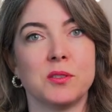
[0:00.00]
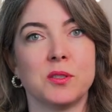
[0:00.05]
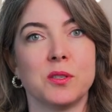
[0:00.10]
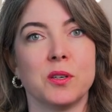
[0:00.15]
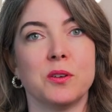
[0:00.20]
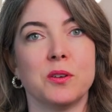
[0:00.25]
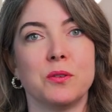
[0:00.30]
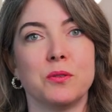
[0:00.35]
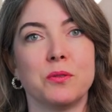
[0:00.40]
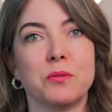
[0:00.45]

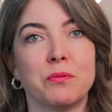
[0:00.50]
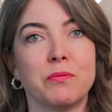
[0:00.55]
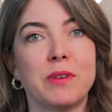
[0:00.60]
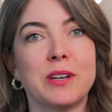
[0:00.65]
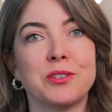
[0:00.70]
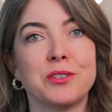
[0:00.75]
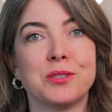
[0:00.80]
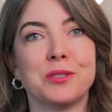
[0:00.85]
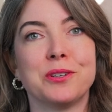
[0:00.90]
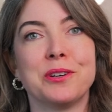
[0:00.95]
So
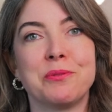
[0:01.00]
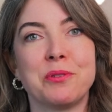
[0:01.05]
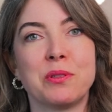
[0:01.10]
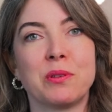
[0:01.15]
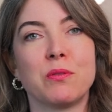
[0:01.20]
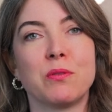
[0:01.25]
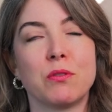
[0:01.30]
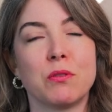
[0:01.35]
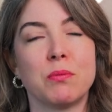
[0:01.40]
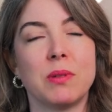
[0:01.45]
registering with
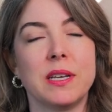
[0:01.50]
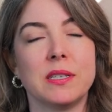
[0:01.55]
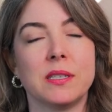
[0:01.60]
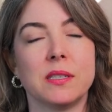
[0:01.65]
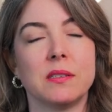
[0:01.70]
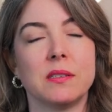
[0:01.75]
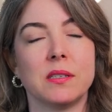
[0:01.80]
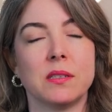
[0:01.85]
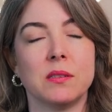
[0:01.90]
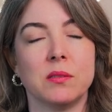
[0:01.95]
Google
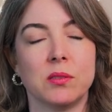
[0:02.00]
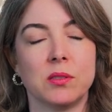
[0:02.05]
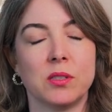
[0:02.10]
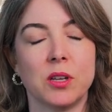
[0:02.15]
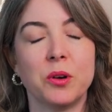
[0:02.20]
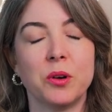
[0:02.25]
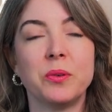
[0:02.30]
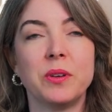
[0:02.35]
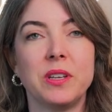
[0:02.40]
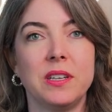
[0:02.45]
Places is
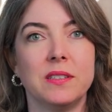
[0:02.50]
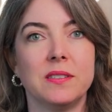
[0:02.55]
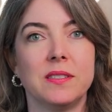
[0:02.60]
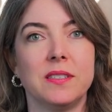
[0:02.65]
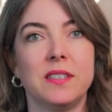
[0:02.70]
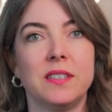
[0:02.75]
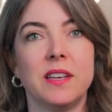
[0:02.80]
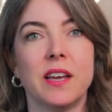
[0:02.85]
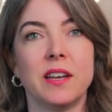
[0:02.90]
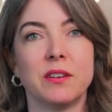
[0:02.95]
so
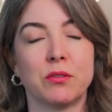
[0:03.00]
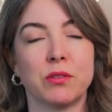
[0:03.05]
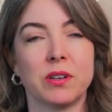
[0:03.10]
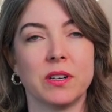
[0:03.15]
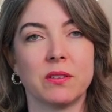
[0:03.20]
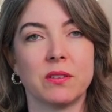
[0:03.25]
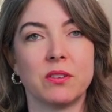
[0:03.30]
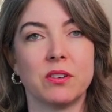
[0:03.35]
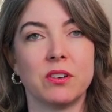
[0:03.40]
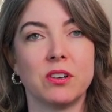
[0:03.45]
easy and
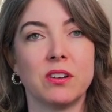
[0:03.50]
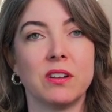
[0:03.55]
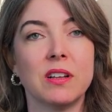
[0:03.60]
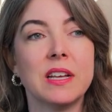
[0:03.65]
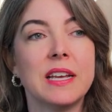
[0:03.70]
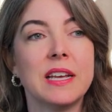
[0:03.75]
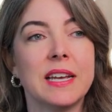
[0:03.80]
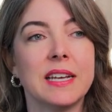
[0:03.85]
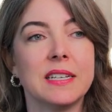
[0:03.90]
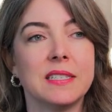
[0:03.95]
critical.
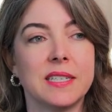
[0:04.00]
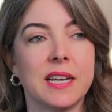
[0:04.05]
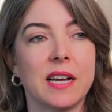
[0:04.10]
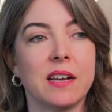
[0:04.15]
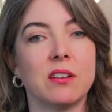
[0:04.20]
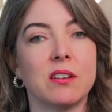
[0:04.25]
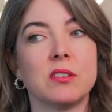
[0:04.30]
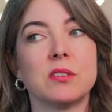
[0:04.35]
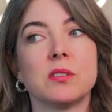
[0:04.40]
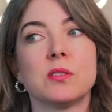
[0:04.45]
It
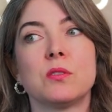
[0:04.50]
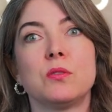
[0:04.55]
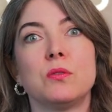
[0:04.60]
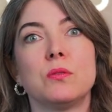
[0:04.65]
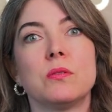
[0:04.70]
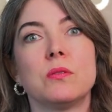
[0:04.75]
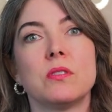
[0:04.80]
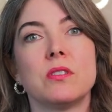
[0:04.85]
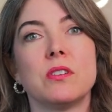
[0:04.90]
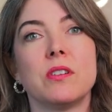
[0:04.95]
tells
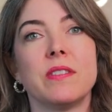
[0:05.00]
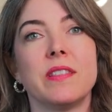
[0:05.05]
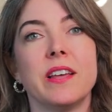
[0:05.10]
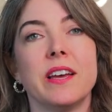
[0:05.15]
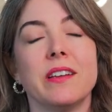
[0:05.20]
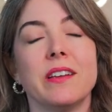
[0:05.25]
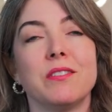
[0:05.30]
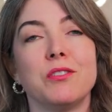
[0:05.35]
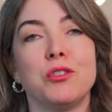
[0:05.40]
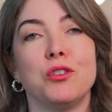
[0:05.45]
Google
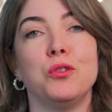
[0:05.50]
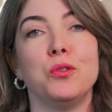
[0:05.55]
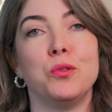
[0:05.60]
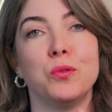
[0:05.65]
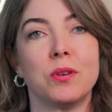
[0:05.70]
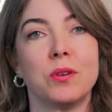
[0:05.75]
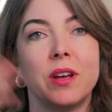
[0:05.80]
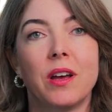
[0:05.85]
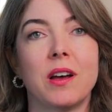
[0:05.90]
that you